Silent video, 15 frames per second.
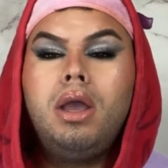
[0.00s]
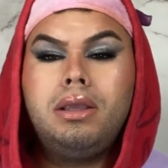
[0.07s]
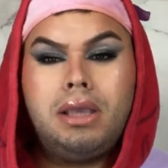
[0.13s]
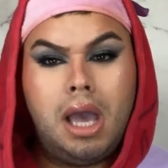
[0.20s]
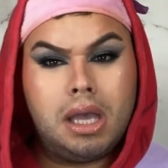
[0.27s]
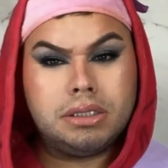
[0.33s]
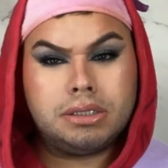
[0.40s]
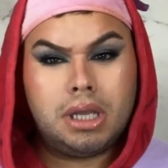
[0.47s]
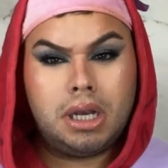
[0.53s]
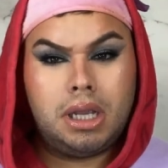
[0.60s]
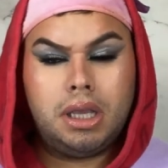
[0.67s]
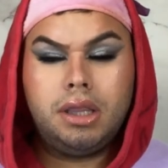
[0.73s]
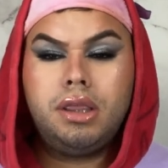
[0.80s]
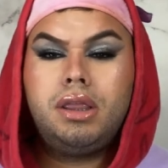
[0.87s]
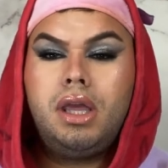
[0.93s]
Yes, honey.
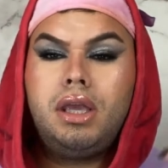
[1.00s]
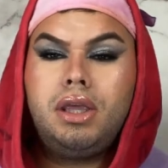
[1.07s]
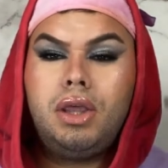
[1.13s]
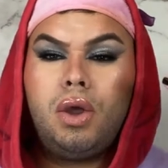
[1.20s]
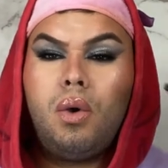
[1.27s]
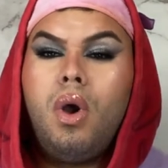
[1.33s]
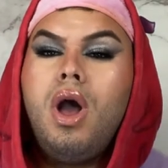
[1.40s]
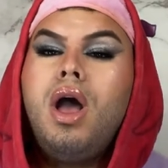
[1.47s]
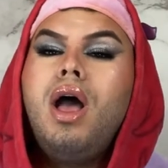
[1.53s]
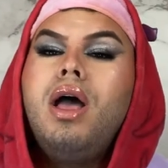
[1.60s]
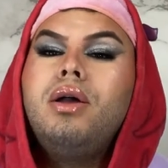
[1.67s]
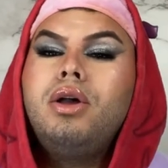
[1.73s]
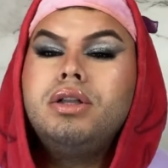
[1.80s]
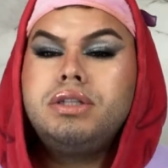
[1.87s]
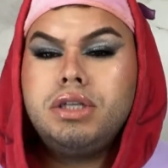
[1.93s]
Thank you.
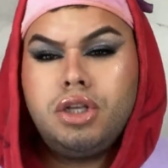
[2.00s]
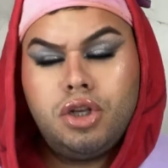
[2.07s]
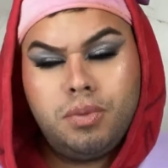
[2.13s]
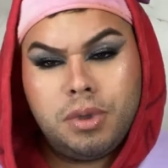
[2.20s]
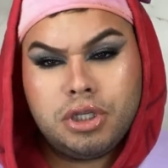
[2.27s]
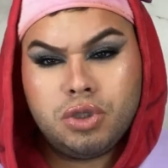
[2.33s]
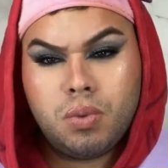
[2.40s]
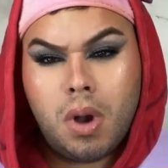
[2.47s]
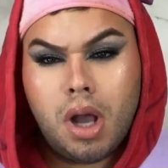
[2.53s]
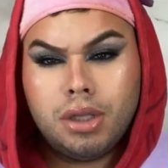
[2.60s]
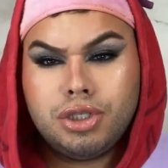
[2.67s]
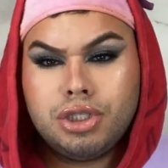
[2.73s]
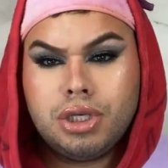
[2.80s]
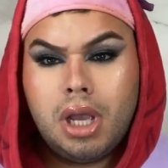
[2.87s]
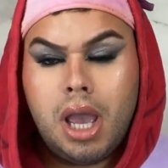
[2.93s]
Continue to binge
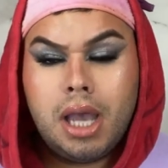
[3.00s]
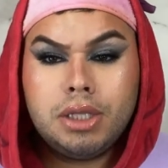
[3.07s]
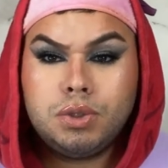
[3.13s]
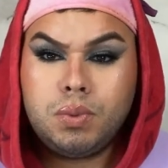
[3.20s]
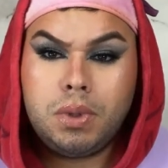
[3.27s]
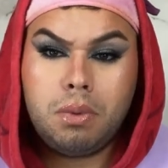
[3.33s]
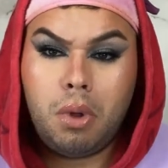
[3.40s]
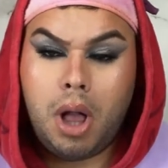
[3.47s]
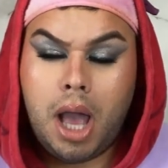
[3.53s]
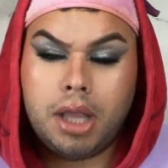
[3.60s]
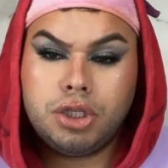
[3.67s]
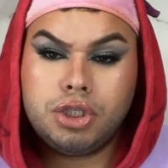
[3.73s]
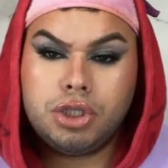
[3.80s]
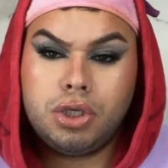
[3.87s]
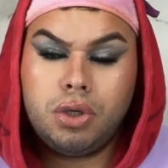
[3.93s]
watch and we will
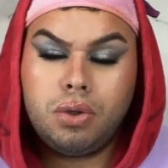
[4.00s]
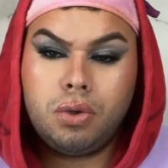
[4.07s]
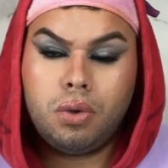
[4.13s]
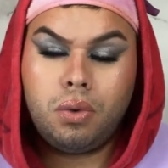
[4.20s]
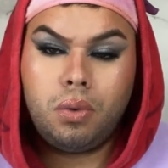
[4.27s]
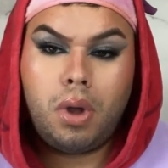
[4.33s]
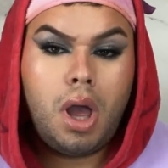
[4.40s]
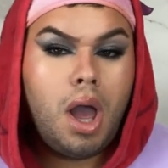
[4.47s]
catch you